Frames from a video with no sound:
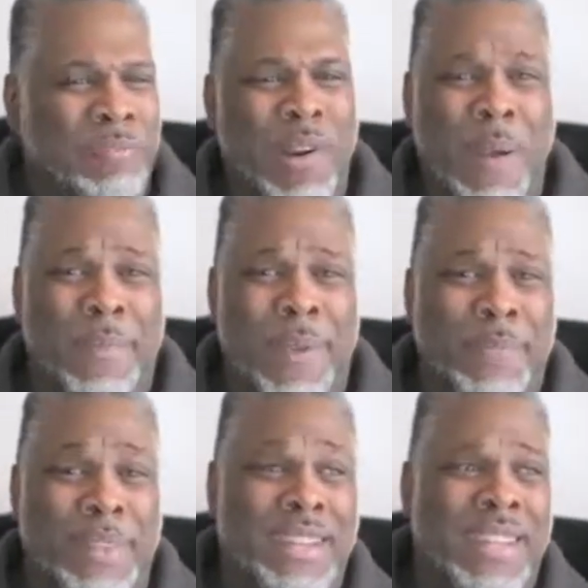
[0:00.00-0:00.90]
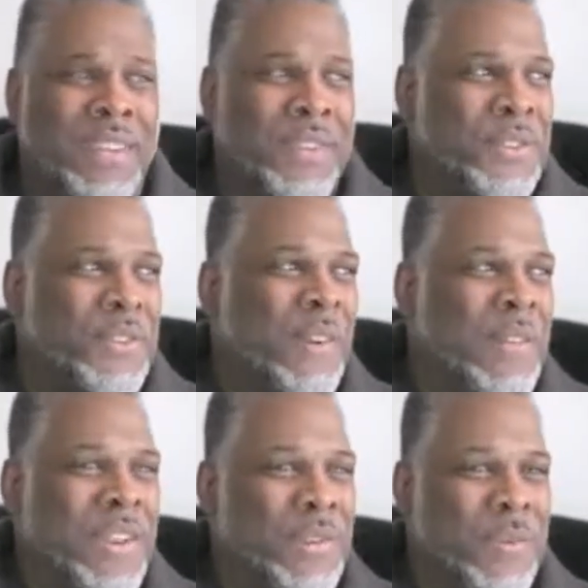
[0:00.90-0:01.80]
propped up dictators all
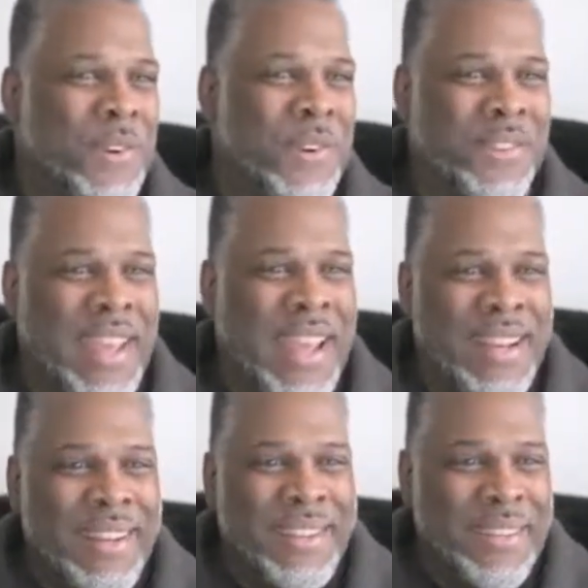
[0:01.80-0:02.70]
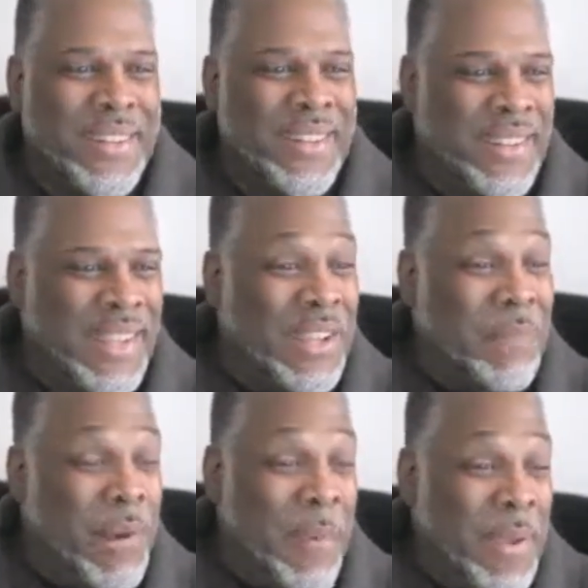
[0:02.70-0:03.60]
around the world that they
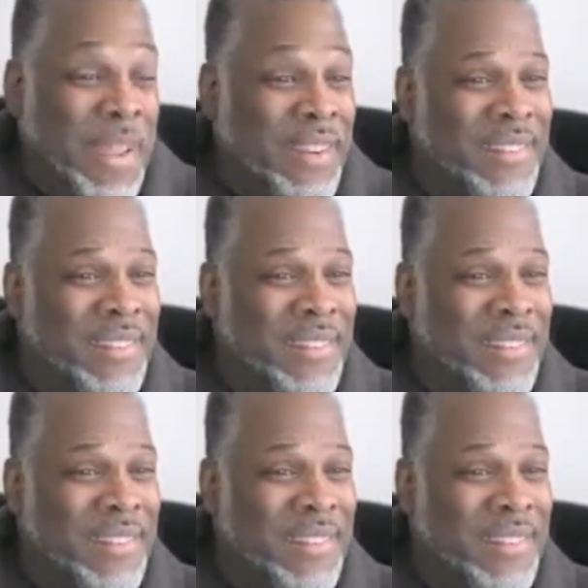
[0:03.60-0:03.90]
could puppet,